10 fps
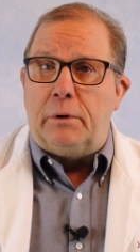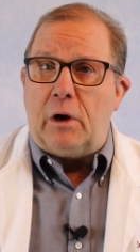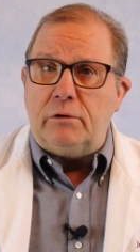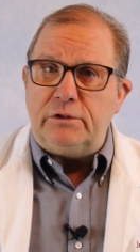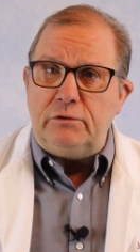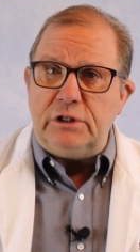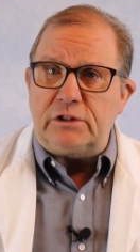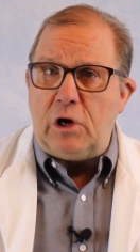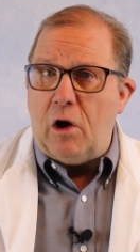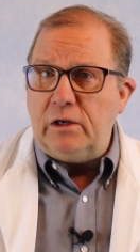but also
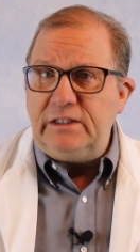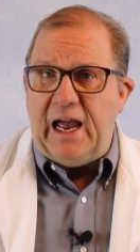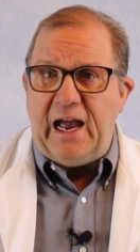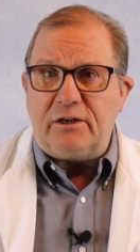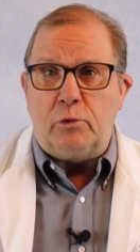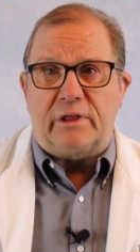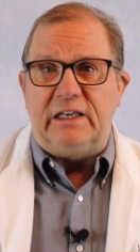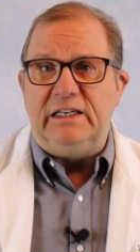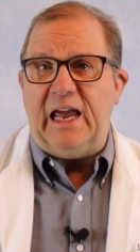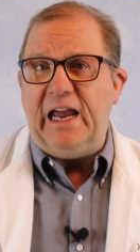just contact with
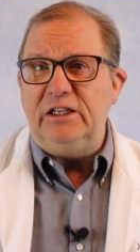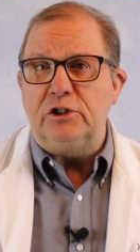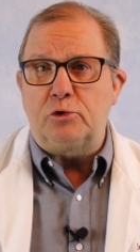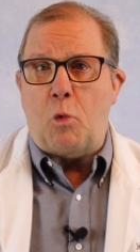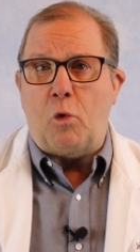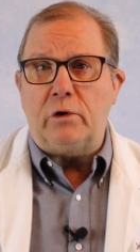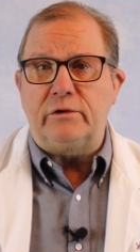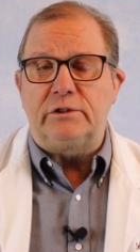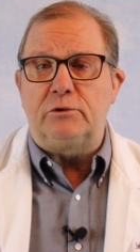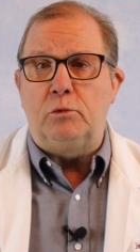contagious
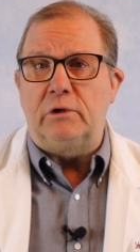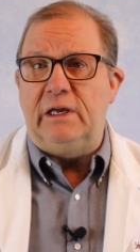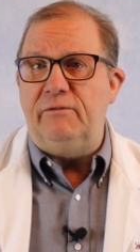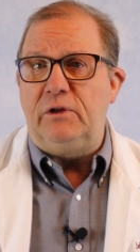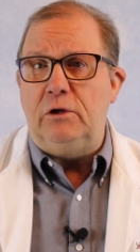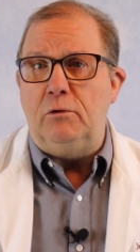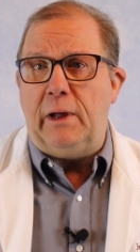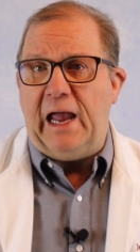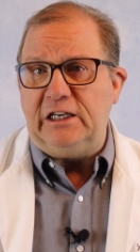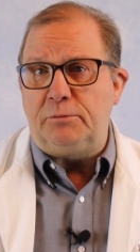warts will give
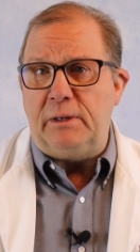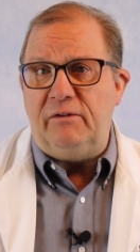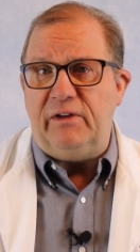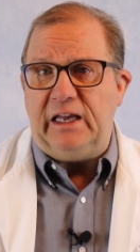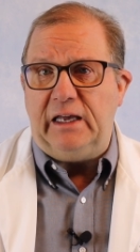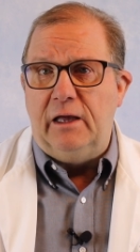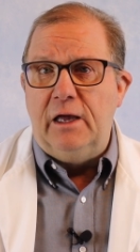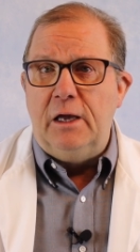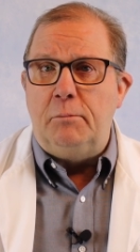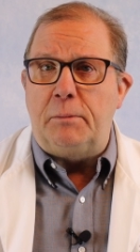you HPV,
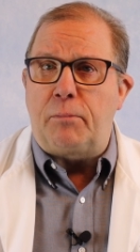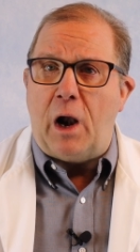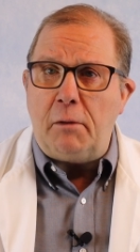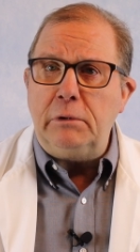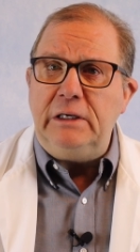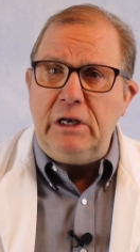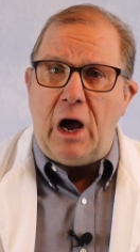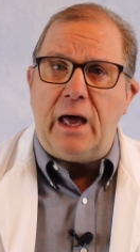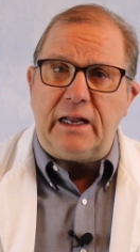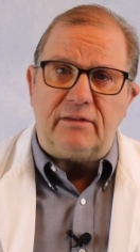but probably
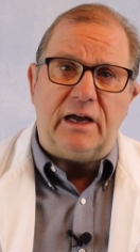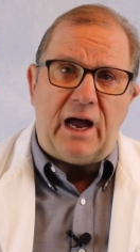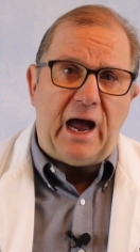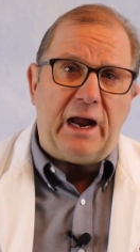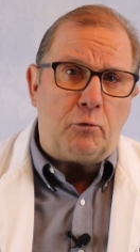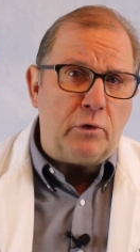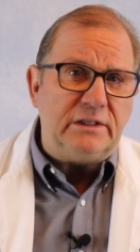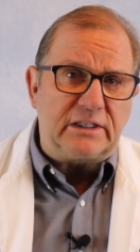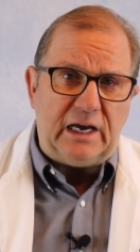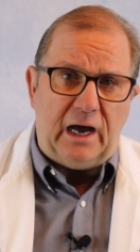not at the high
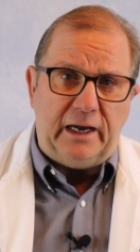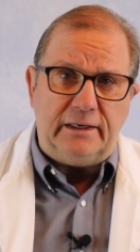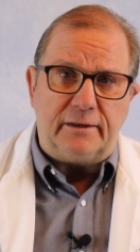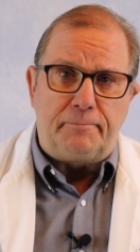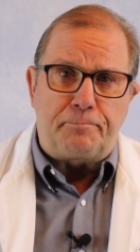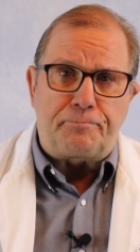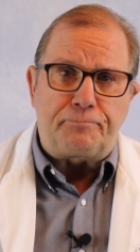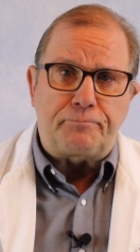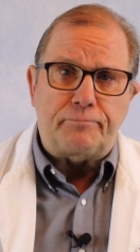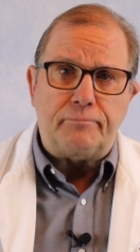risk kind.
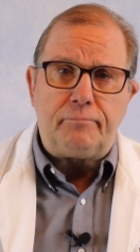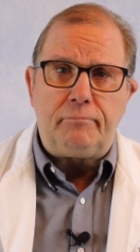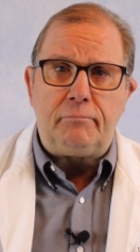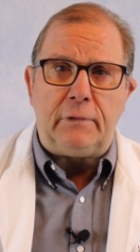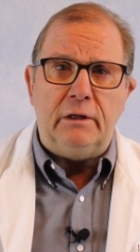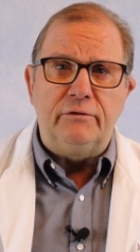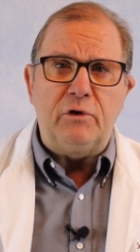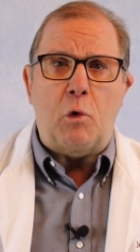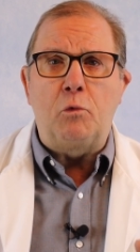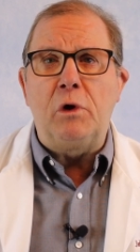
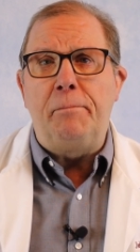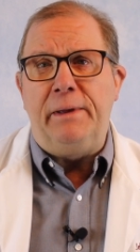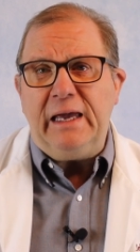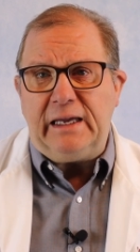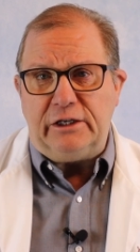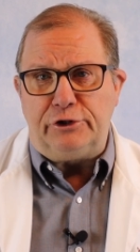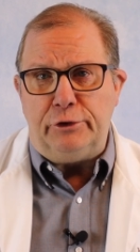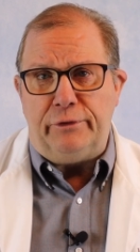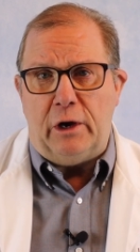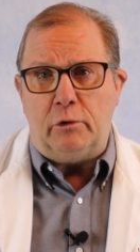So a real big
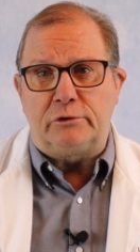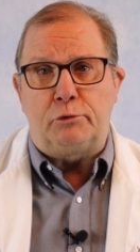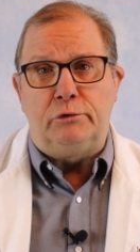issue though is